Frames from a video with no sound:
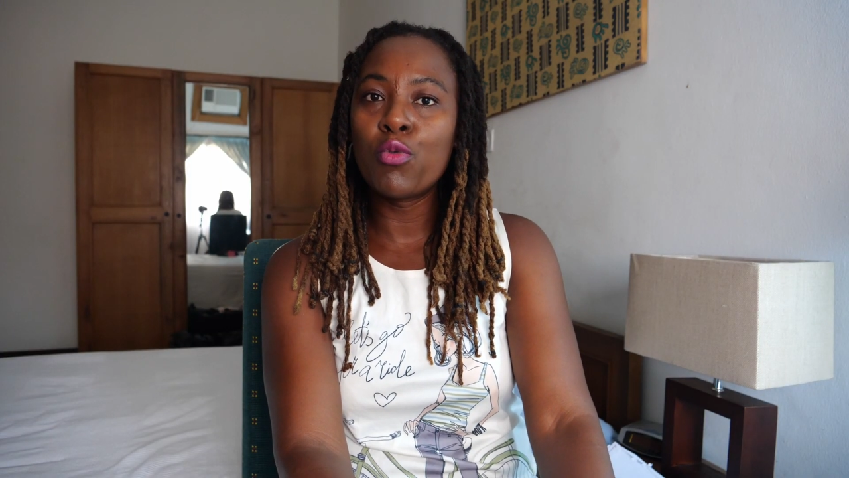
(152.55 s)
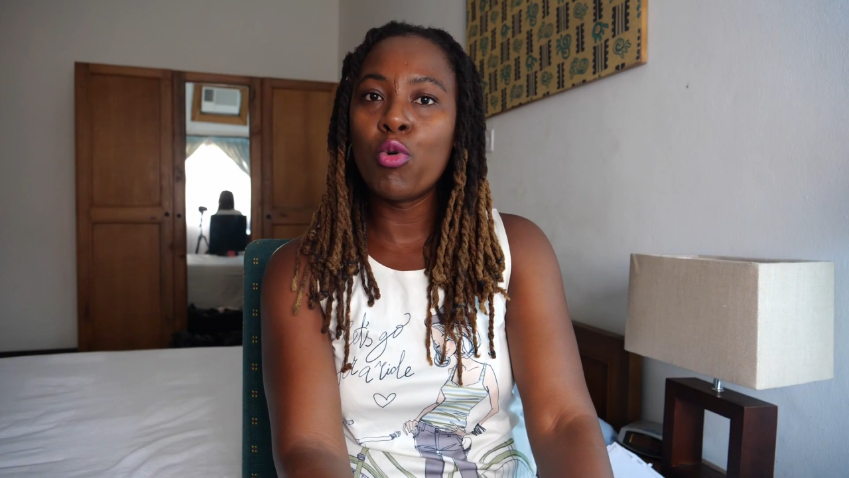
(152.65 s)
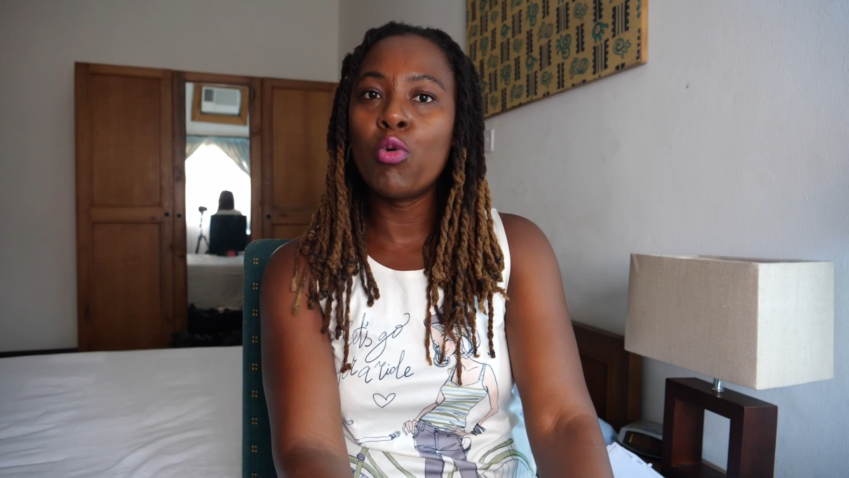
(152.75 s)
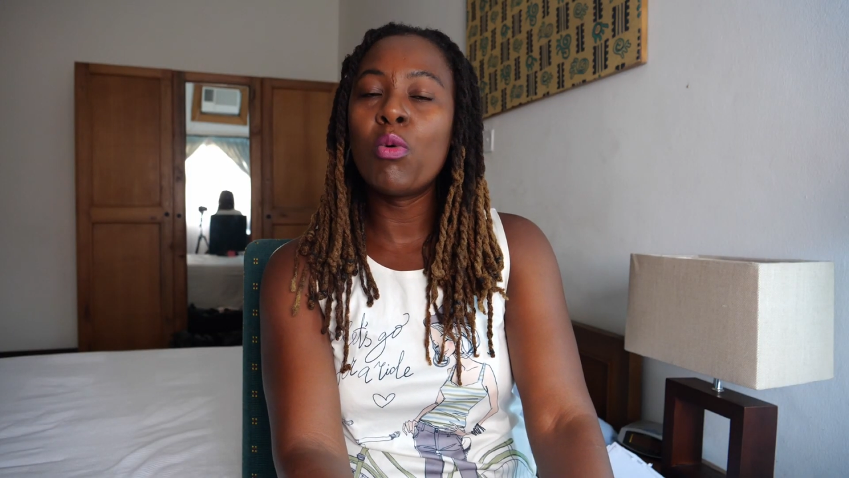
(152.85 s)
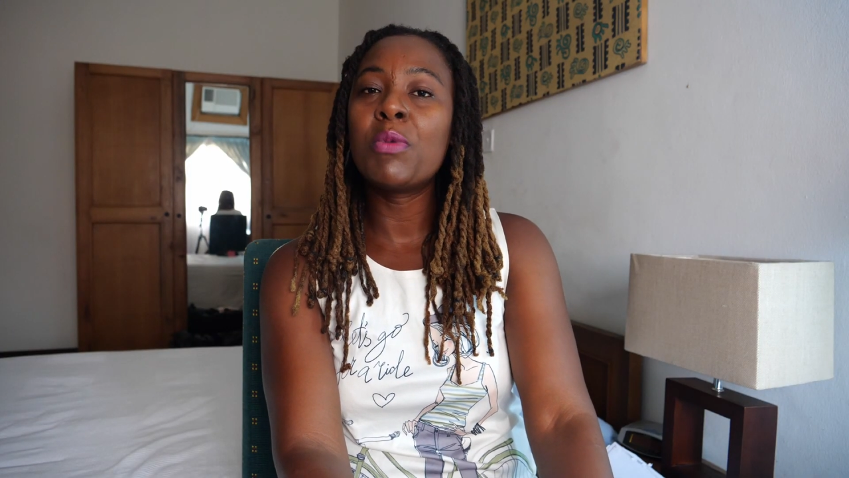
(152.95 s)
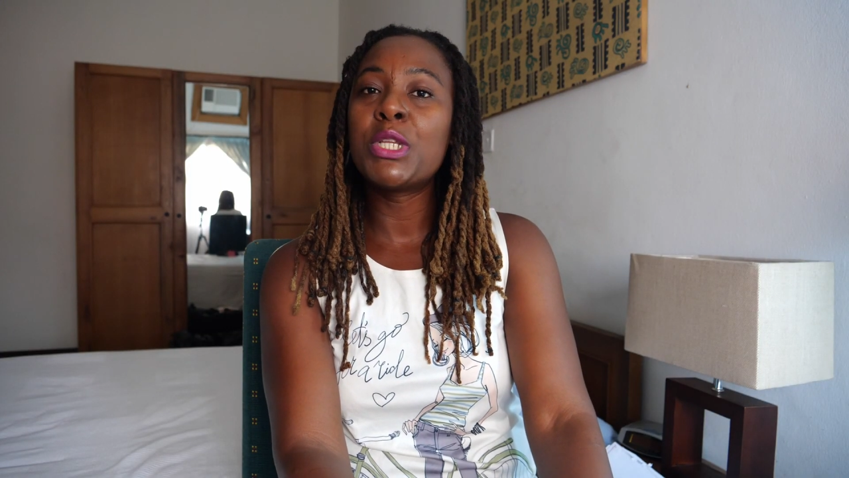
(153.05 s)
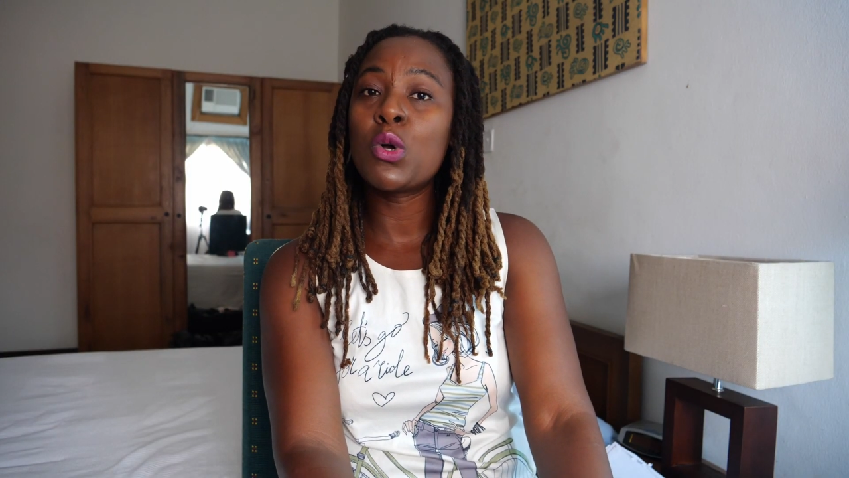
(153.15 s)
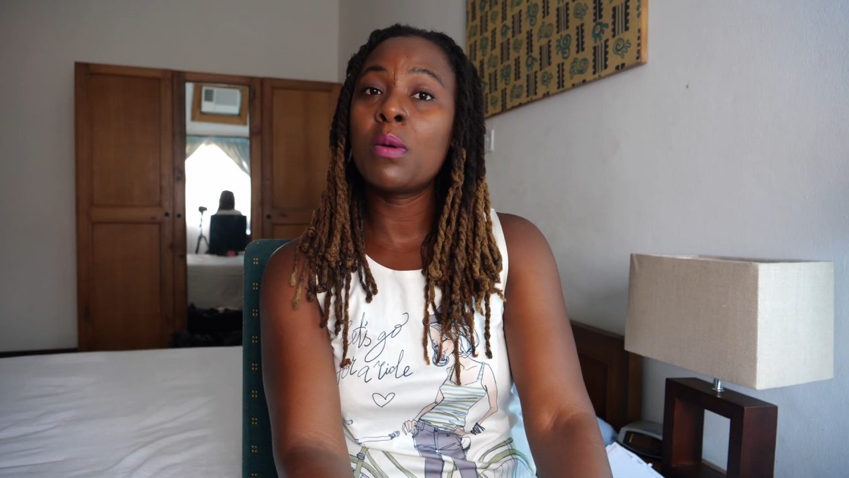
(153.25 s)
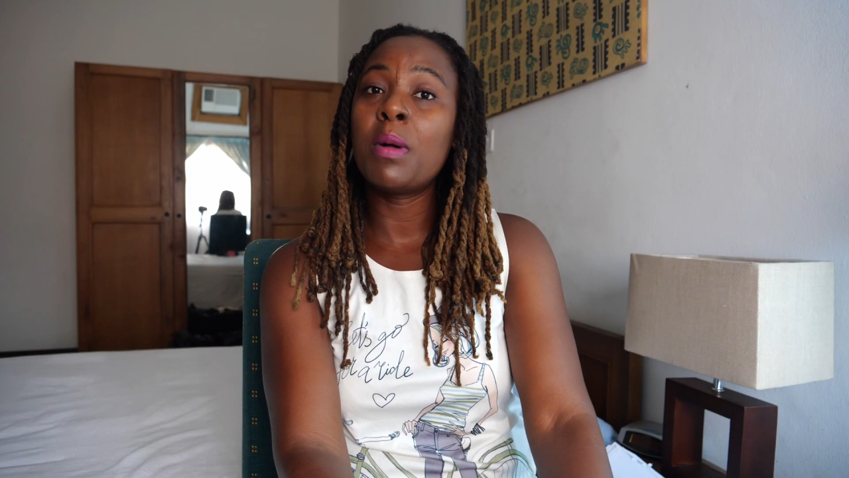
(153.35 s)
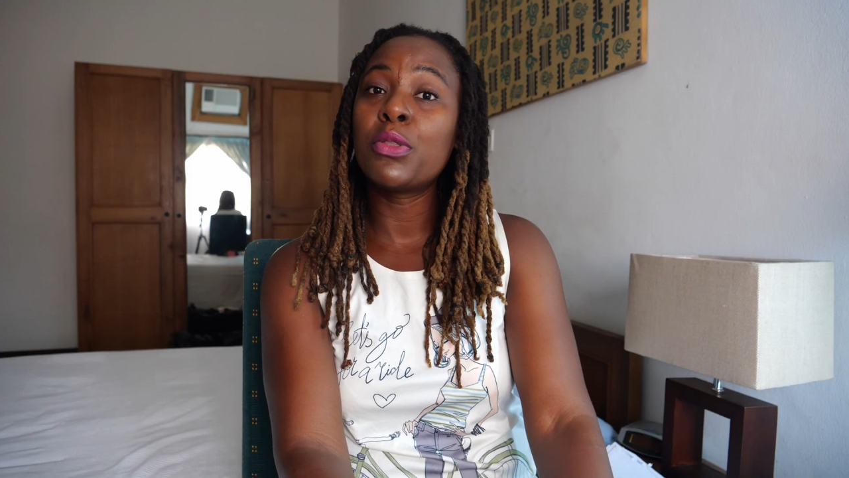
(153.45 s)
role when we
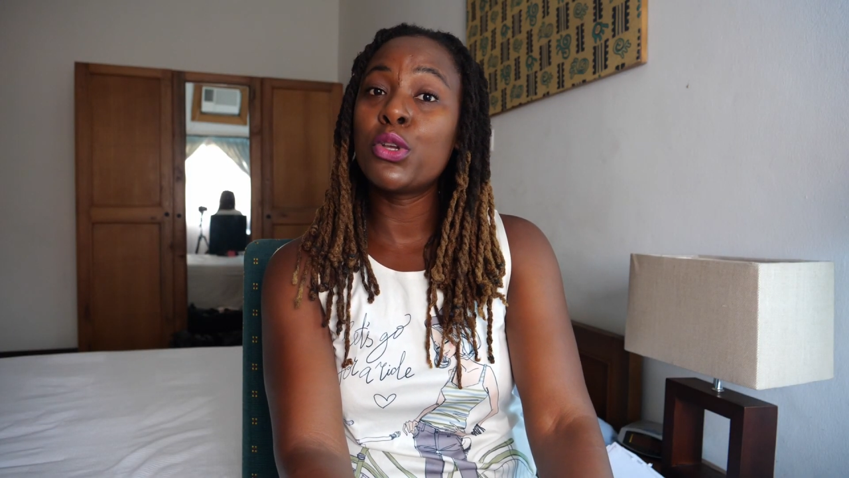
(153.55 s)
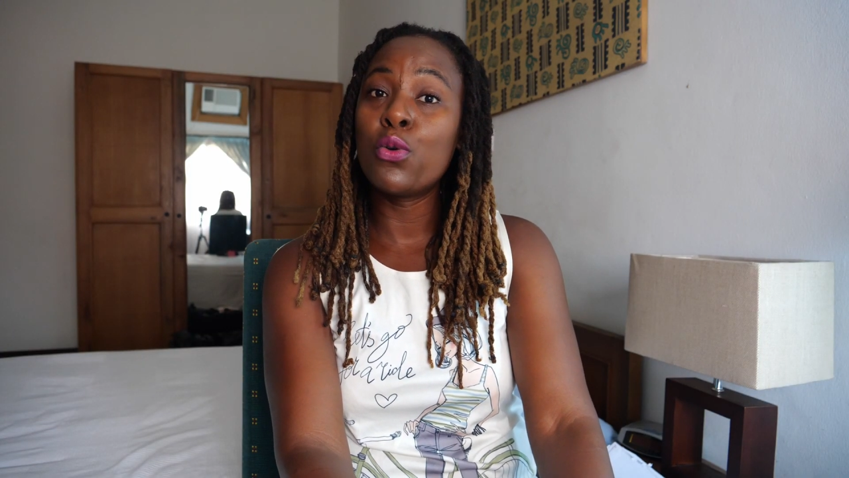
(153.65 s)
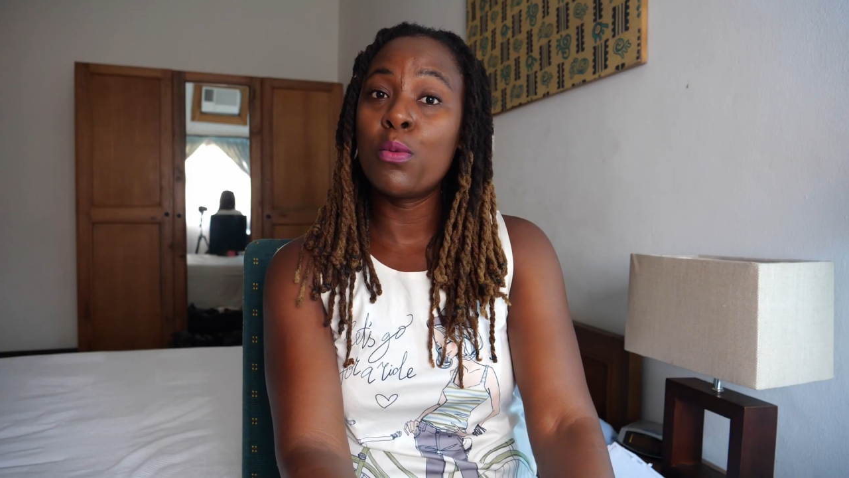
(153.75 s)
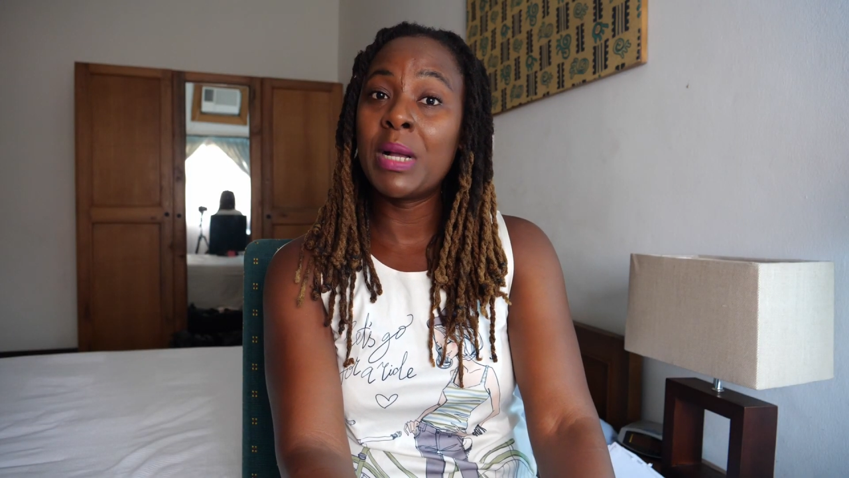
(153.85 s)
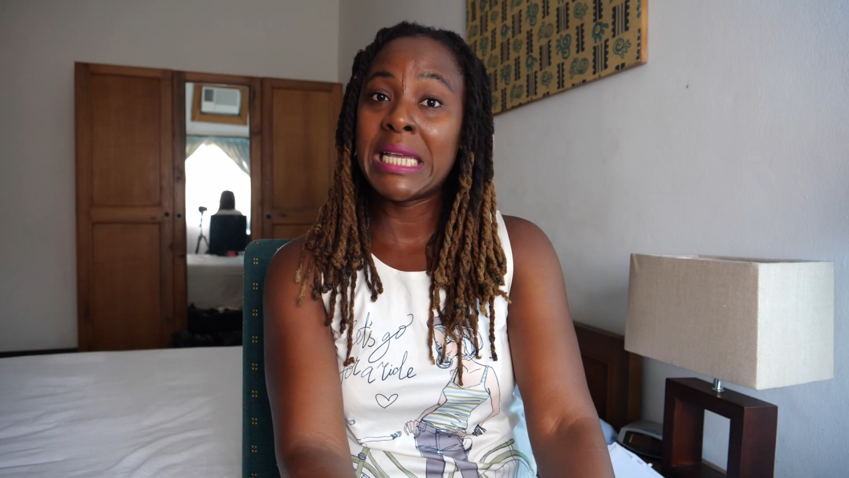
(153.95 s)
talk about the Yoruba